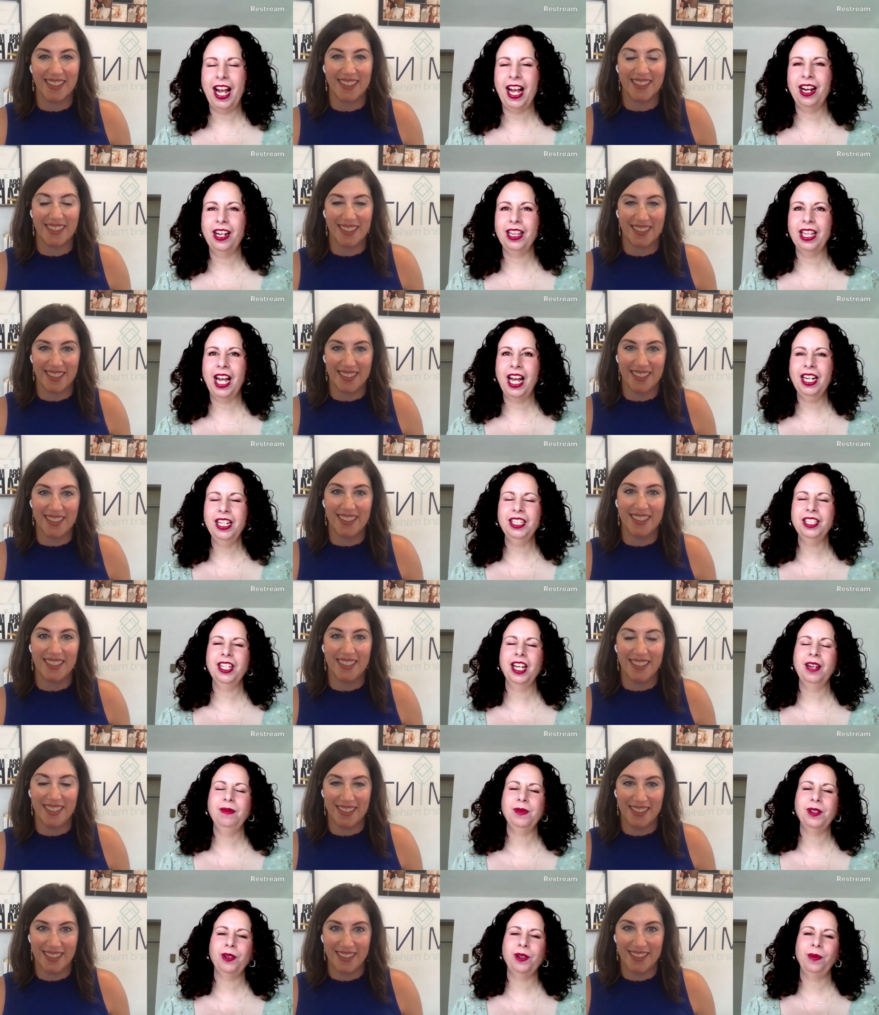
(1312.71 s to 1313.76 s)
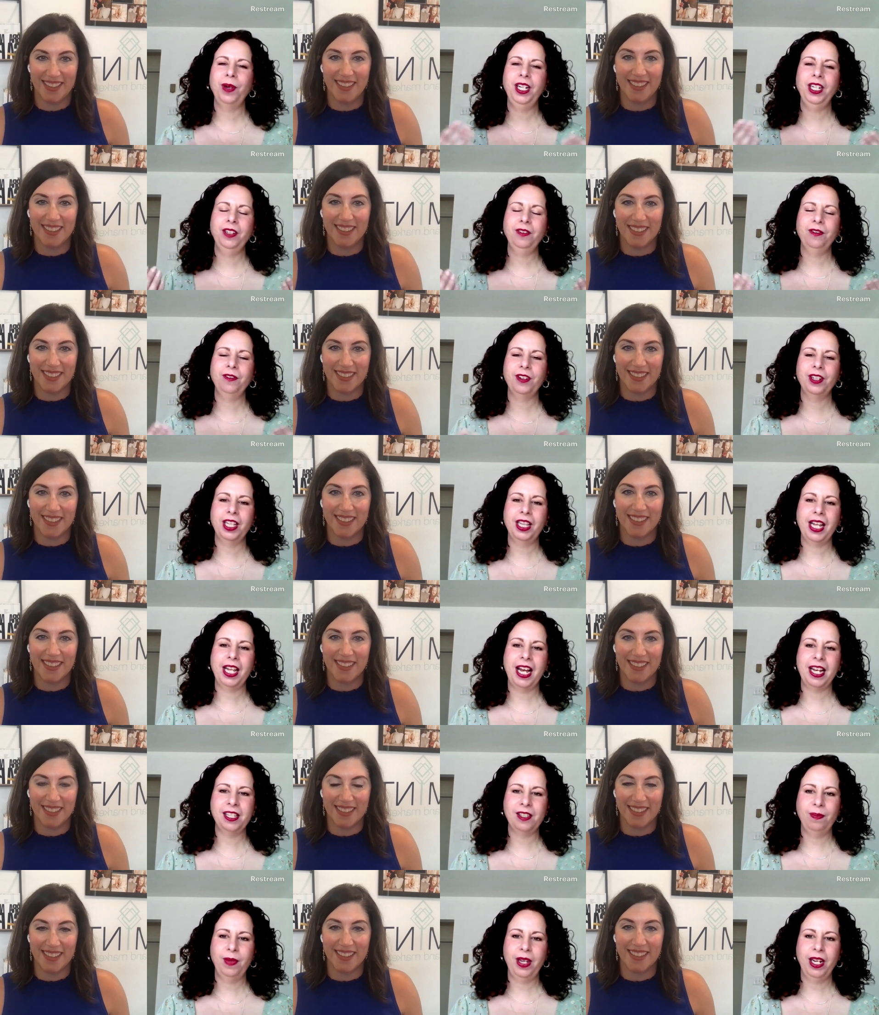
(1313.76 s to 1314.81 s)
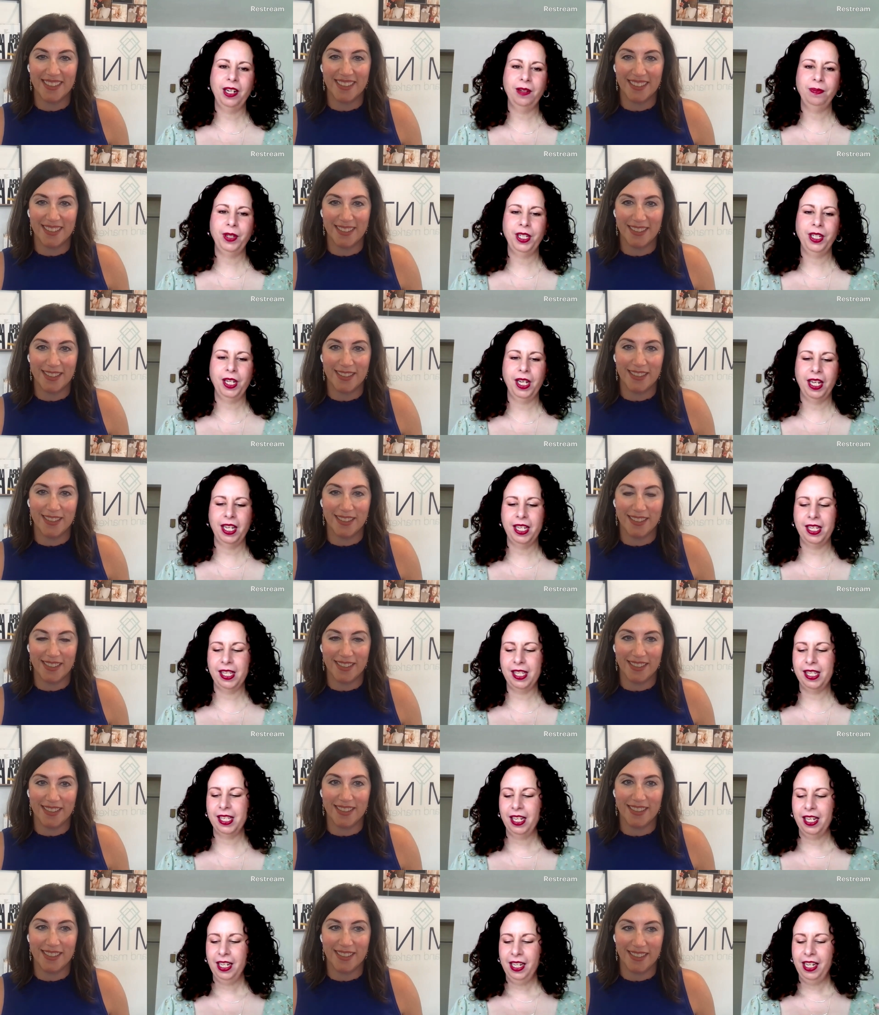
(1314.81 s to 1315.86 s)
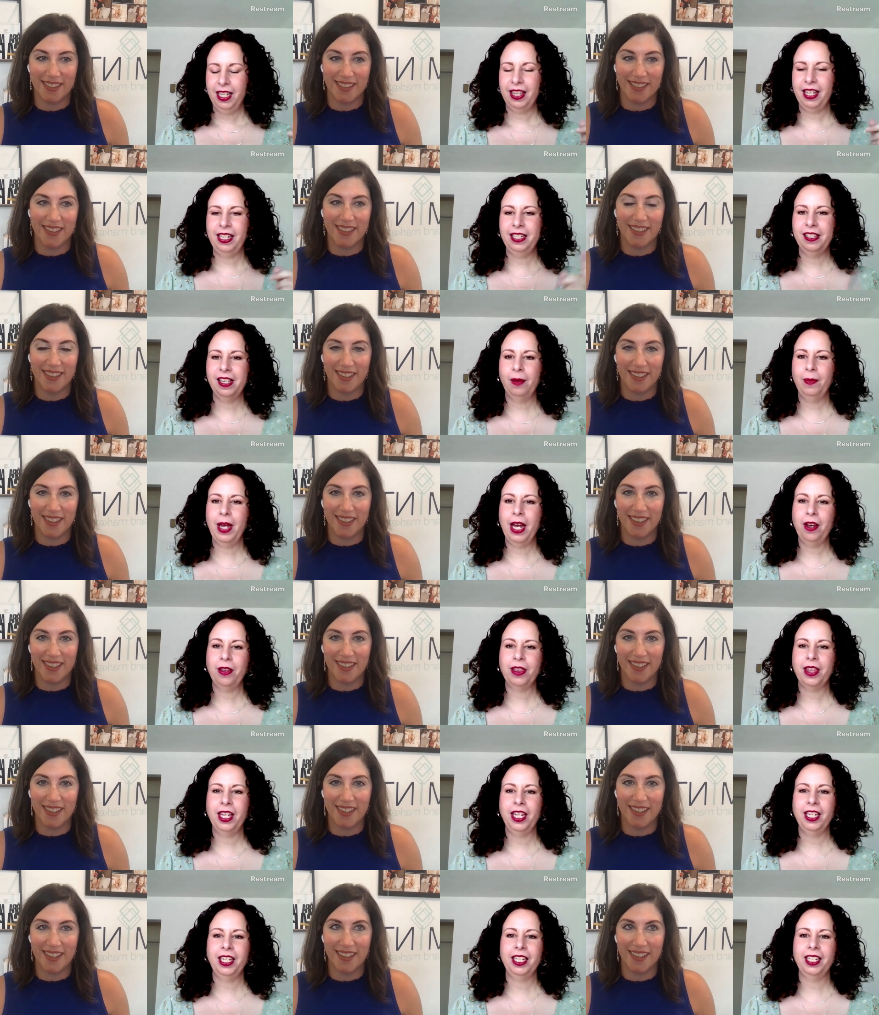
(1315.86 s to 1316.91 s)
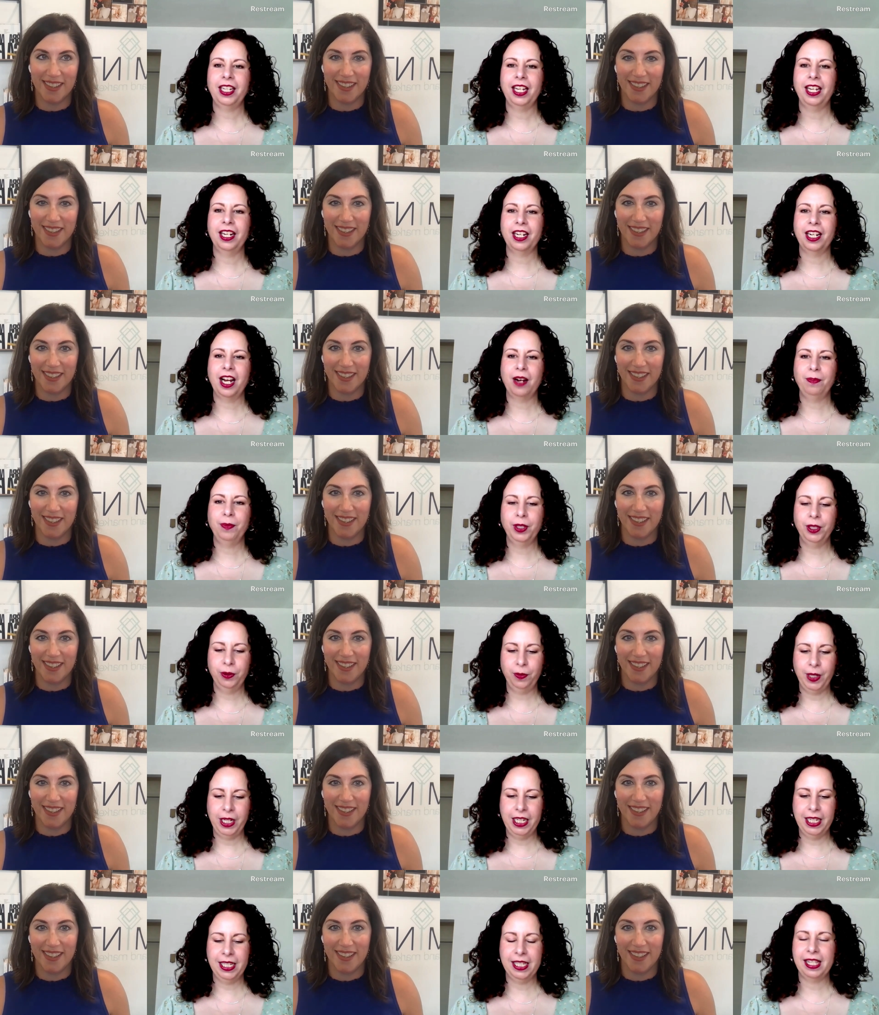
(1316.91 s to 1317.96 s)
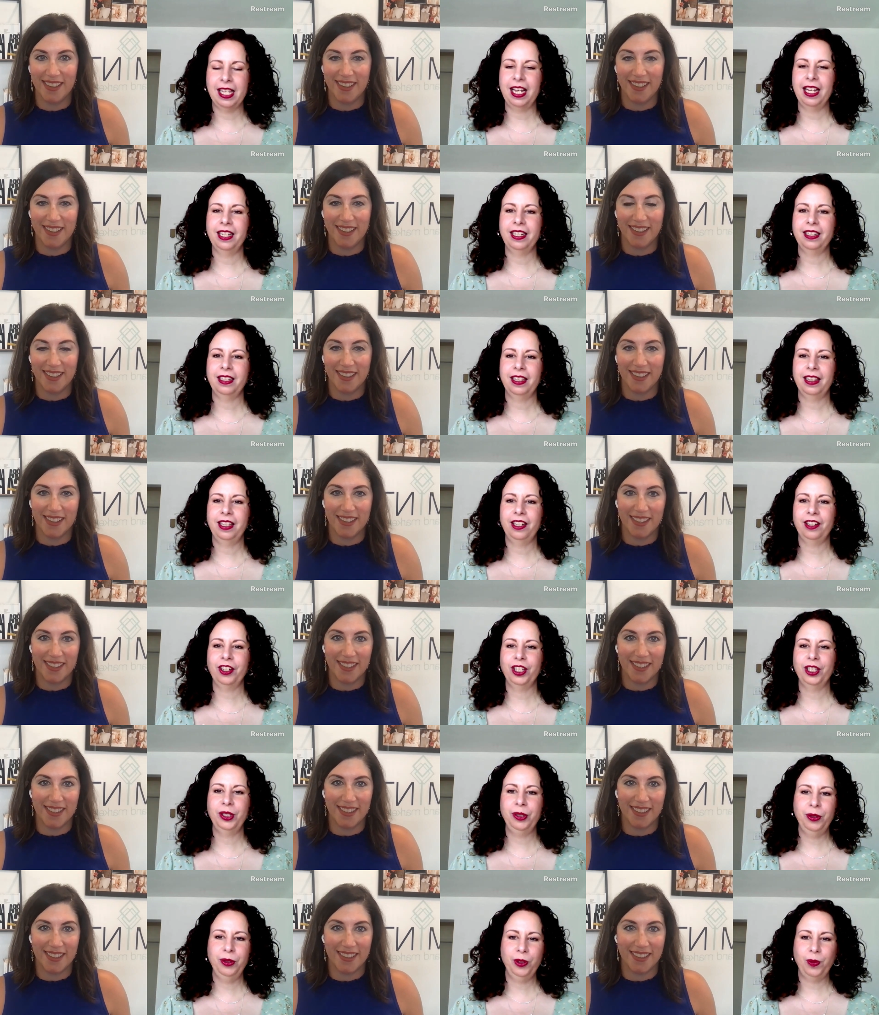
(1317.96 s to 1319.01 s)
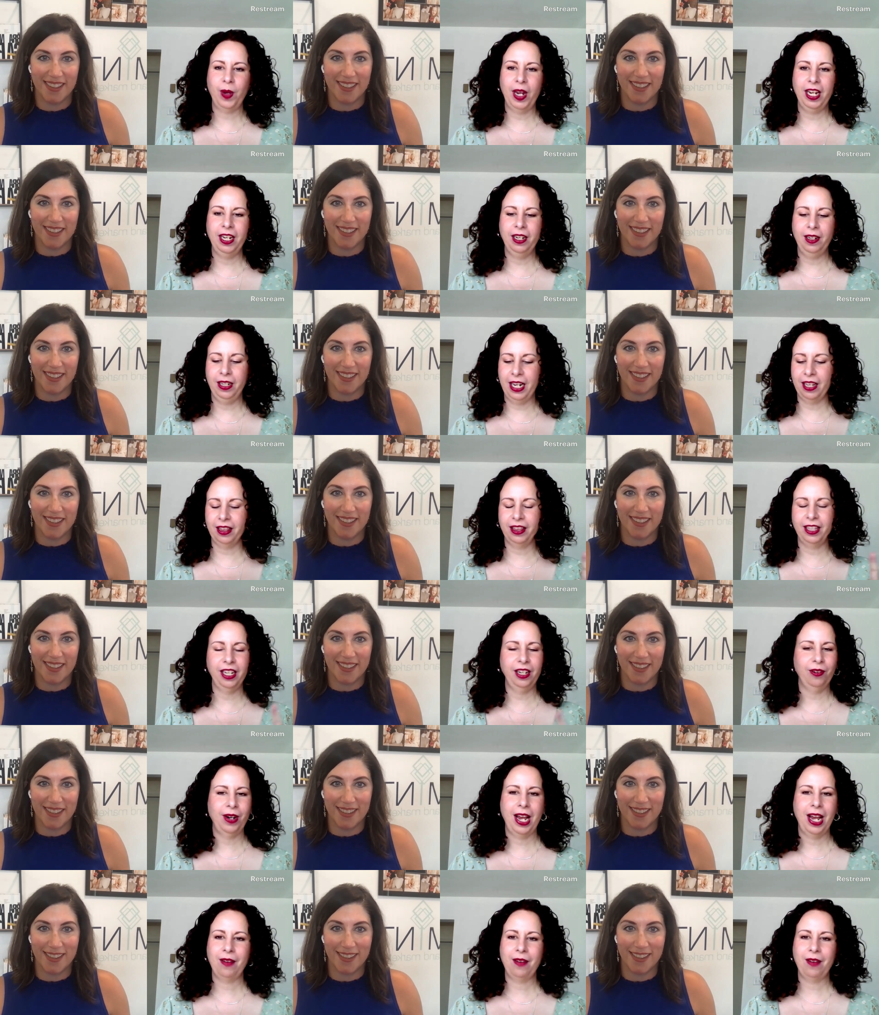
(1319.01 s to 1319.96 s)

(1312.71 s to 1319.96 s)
Speaker 1: And a lot of times they're waiting for the last minute because they somehow think in a couple of weeks that they're going to lose weight yet they don't